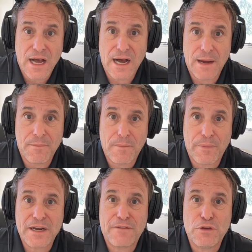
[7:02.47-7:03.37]

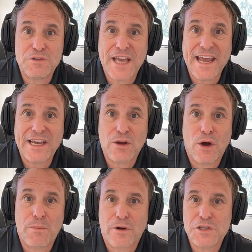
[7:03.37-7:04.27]
But if you take it
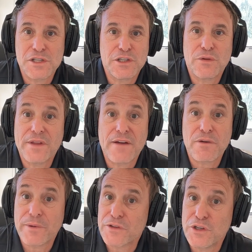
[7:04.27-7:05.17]
all personally, you'll never
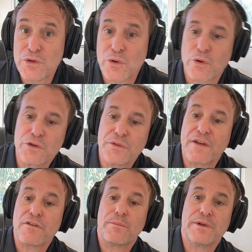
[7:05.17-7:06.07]
build a unicorn. You'll
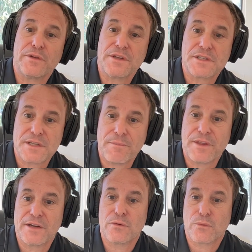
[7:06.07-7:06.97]
never build
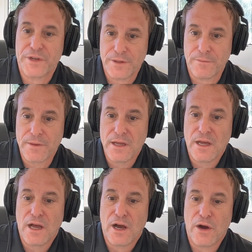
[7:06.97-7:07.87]
something real.
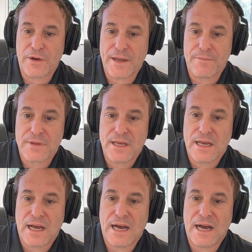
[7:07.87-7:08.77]
Okay.
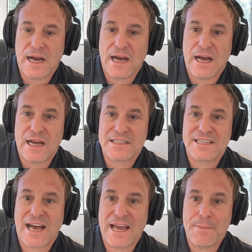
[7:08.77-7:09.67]

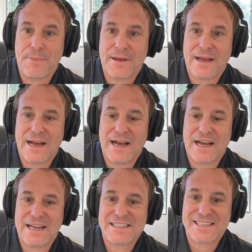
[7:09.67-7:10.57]
Type
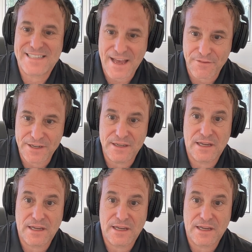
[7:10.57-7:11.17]
7.